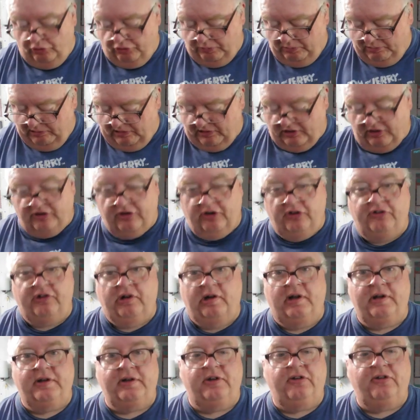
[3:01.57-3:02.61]
practice
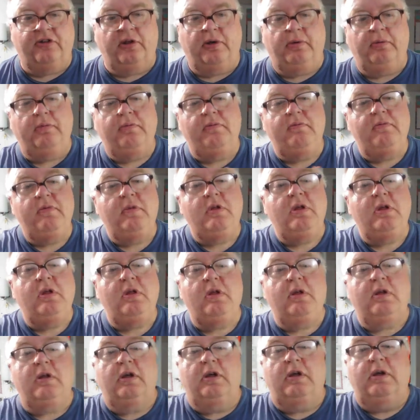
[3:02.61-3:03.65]
oscillator, so
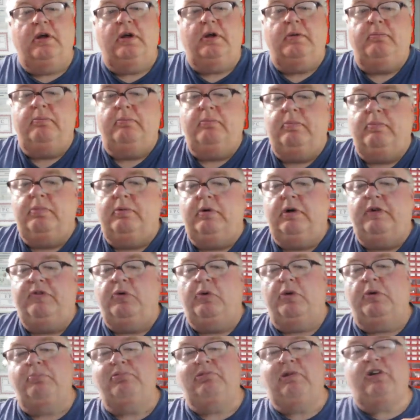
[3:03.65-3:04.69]
if you
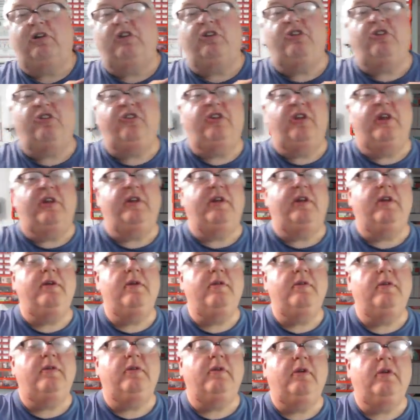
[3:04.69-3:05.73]
want to practice your sending,
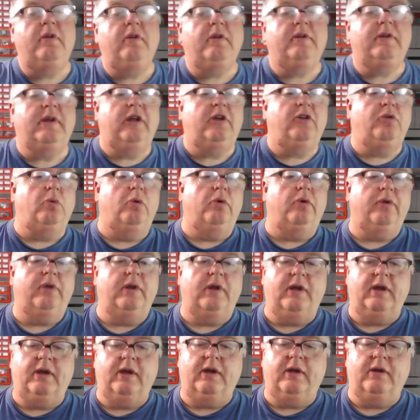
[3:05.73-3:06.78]
that's what
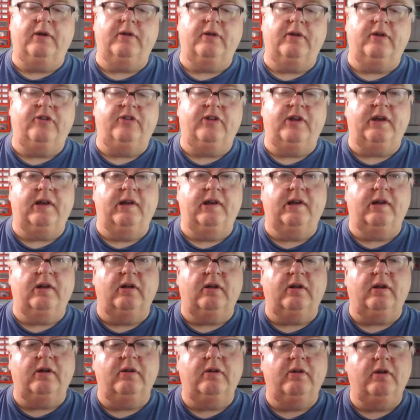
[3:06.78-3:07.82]
the second little
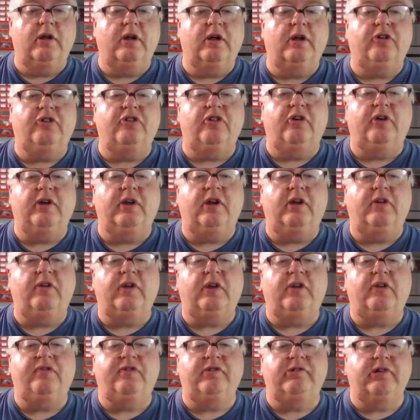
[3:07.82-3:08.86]
socket is.
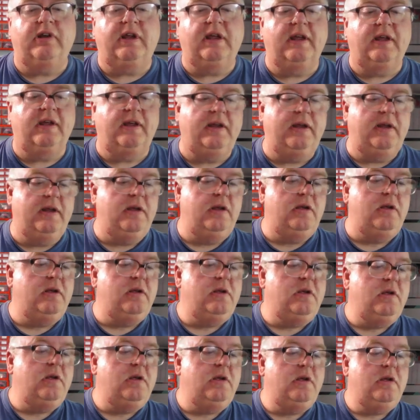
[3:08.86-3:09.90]
That's for a key.
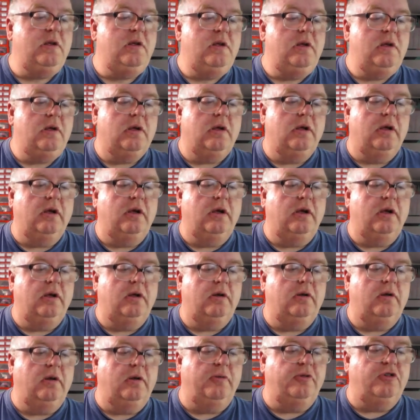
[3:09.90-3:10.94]

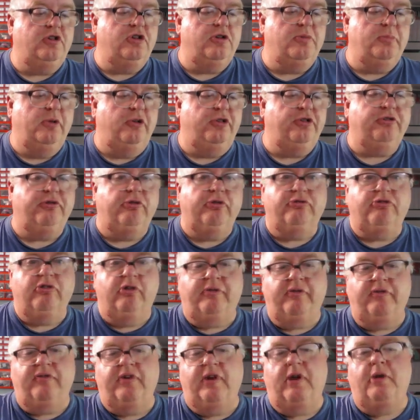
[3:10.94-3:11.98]
I'll just use my
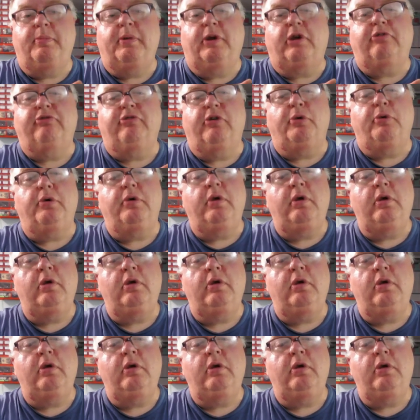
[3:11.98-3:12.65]
screwdriver for now, a bit crude.